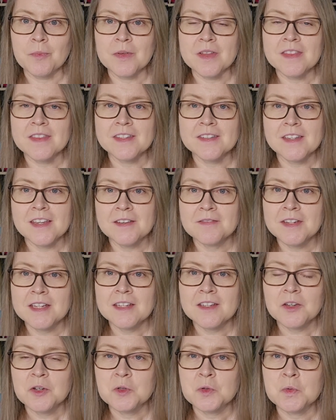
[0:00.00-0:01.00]
this
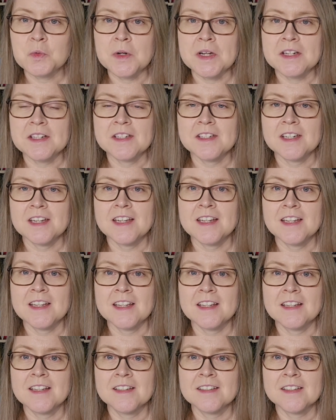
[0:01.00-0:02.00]
evening, which
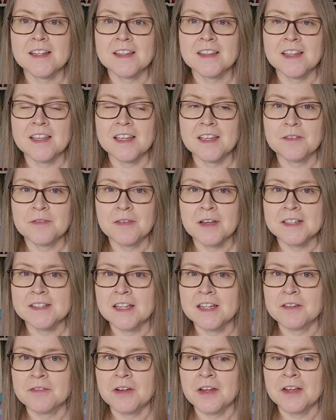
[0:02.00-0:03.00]
is the first
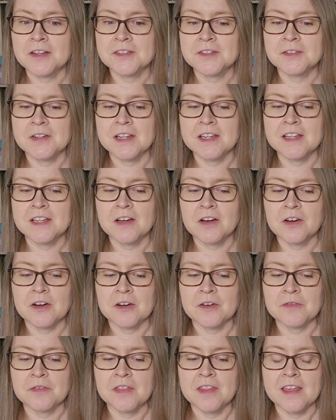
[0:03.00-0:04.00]
anniversary
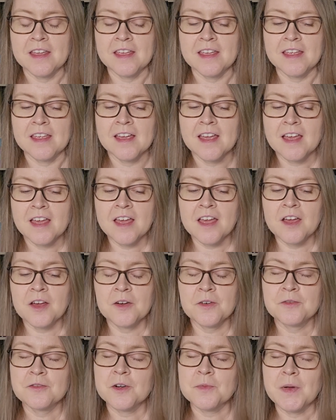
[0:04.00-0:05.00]
of the
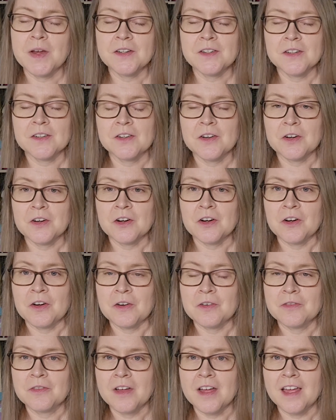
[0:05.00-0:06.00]
formation
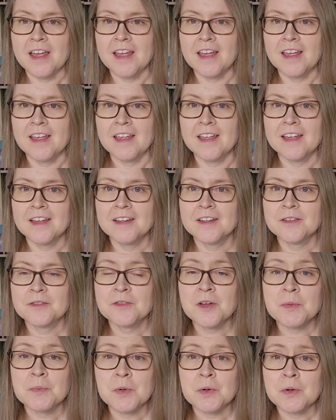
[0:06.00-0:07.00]
of a
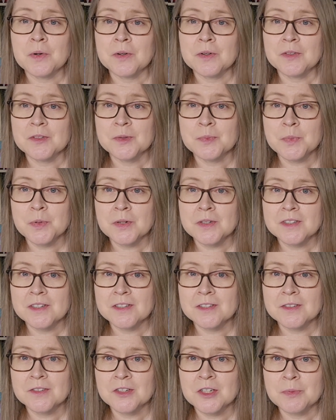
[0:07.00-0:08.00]
football
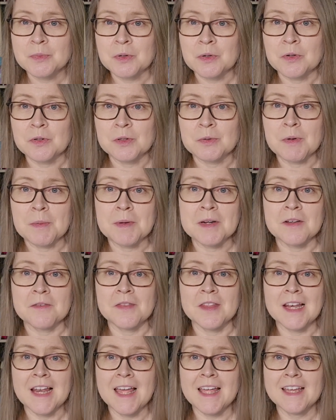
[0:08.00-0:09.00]
supporters group called Women of
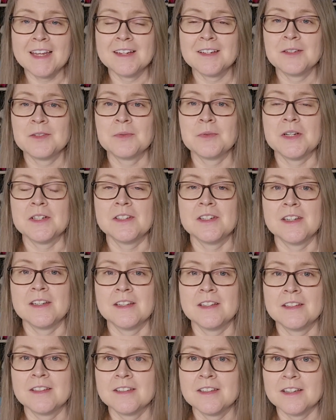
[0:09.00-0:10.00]
the Lane, which
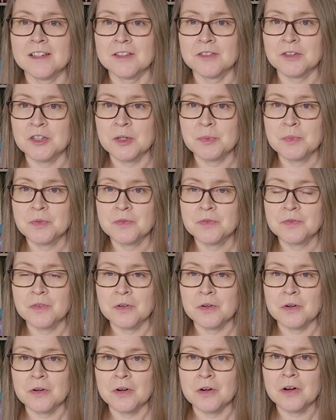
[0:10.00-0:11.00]
is a group
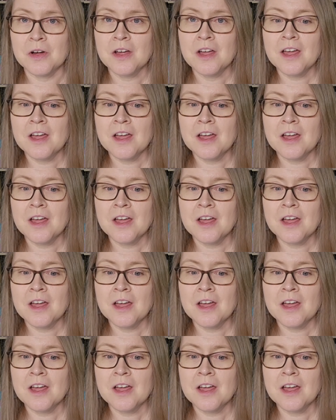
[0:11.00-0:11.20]
for